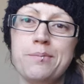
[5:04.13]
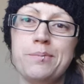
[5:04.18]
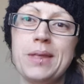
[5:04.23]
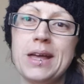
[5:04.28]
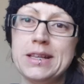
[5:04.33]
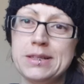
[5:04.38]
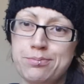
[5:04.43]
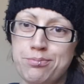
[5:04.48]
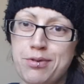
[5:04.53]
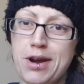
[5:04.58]

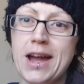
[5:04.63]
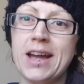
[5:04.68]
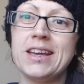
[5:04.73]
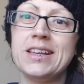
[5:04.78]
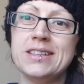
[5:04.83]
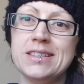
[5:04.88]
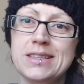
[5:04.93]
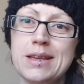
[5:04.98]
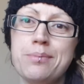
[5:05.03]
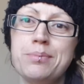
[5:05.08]
That's
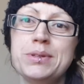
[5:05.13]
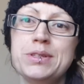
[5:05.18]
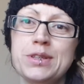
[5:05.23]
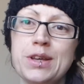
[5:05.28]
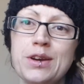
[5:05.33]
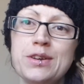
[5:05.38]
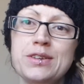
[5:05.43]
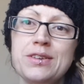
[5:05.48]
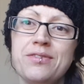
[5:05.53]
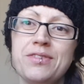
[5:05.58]
Bracken's
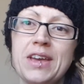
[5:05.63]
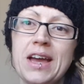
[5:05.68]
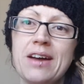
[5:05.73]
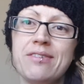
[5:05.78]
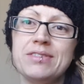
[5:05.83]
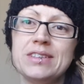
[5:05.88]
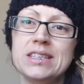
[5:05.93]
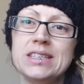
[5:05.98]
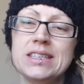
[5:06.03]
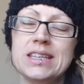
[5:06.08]
episode if you
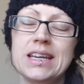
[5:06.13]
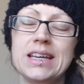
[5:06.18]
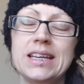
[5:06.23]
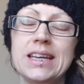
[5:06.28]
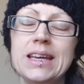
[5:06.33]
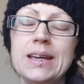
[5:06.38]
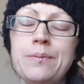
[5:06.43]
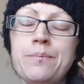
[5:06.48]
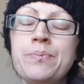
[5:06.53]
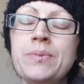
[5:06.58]
haven't seen
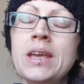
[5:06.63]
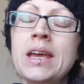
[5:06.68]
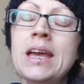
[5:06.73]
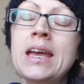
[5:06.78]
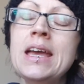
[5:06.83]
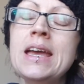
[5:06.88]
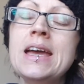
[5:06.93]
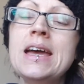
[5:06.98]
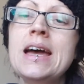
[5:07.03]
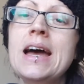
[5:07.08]
it.
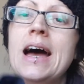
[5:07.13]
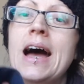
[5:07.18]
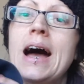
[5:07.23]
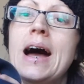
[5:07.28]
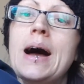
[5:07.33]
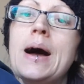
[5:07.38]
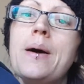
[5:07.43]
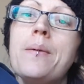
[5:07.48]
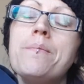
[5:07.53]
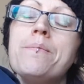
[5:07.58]

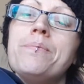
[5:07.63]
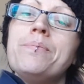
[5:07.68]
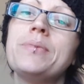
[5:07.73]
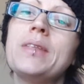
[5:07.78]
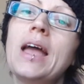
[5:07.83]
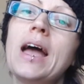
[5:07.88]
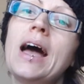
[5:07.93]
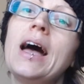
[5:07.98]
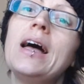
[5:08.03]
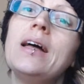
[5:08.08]

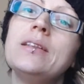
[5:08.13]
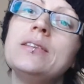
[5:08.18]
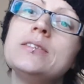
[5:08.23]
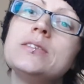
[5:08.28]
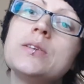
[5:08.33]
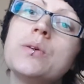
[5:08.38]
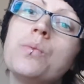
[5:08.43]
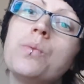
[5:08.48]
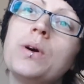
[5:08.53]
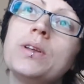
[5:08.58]

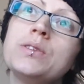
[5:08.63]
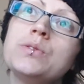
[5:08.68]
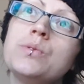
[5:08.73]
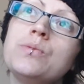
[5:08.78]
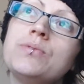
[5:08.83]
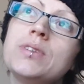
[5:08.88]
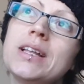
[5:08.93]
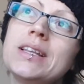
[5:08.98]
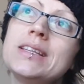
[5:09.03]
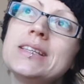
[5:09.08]
And once
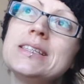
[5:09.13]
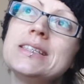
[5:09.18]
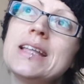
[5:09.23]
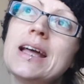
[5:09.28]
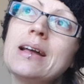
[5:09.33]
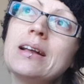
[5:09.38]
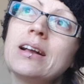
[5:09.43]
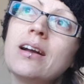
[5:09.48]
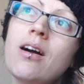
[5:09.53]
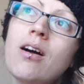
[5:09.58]
we've done the
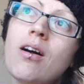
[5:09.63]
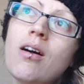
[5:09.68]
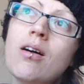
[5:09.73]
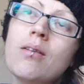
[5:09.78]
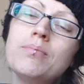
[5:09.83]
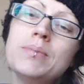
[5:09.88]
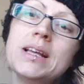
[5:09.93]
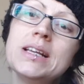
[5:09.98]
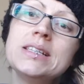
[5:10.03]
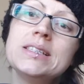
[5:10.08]
stand
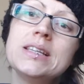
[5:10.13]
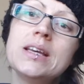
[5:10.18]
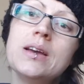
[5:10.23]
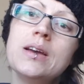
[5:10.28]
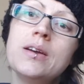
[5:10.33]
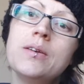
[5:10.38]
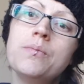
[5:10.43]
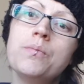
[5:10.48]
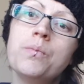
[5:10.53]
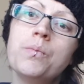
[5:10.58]
calm
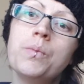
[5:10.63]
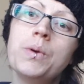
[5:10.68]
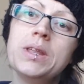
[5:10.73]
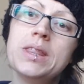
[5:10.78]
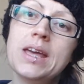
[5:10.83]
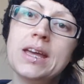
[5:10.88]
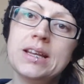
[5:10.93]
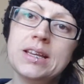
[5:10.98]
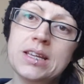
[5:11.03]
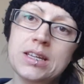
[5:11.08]
lesson, we
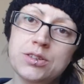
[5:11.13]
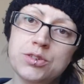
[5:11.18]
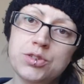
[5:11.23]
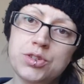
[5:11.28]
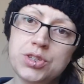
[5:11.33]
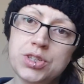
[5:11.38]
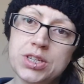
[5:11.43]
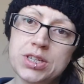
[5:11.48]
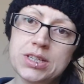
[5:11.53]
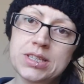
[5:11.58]
then
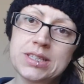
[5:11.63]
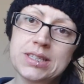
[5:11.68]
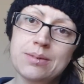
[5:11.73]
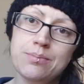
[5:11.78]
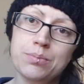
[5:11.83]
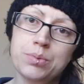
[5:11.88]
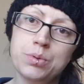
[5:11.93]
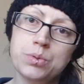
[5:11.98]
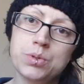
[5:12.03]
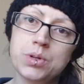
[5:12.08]
introduce
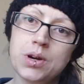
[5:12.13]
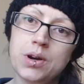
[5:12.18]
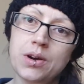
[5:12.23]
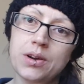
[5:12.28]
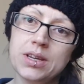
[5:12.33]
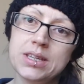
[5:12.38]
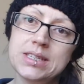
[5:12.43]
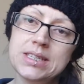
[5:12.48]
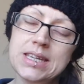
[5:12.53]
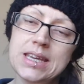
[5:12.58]
simple
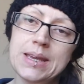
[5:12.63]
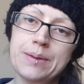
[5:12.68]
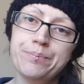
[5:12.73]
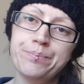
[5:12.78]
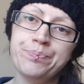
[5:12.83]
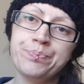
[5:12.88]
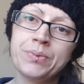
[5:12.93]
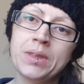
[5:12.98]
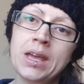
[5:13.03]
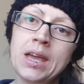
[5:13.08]

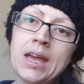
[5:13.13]
targeting.